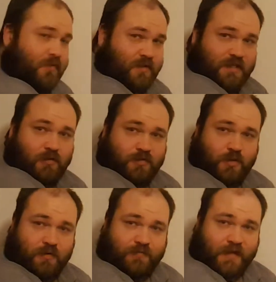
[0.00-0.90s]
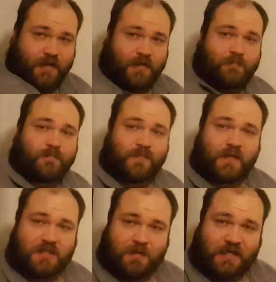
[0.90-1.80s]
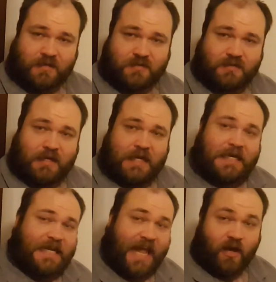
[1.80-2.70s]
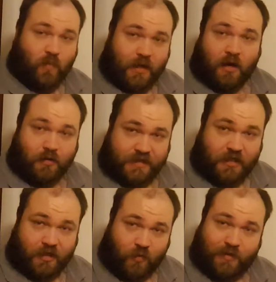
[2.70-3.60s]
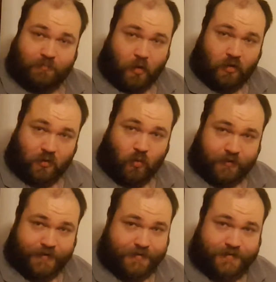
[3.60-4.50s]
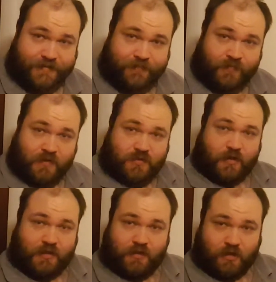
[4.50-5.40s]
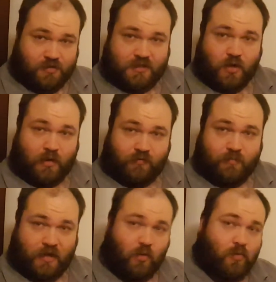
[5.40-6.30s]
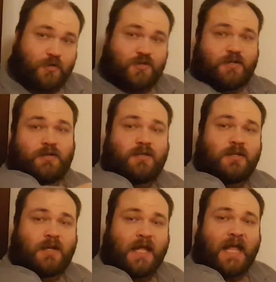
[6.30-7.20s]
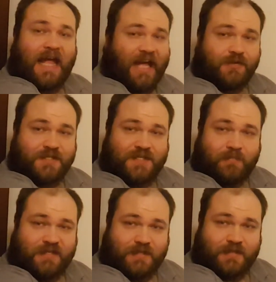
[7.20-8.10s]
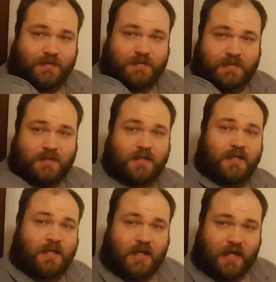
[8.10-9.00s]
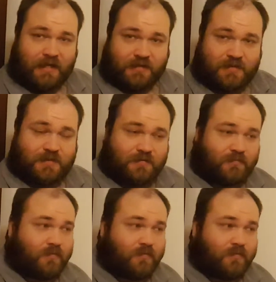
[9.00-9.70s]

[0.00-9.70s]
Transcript: the 0 to infinity is because now we are dealing with polar coordinates. So you're just going from the origin out to some distance. It is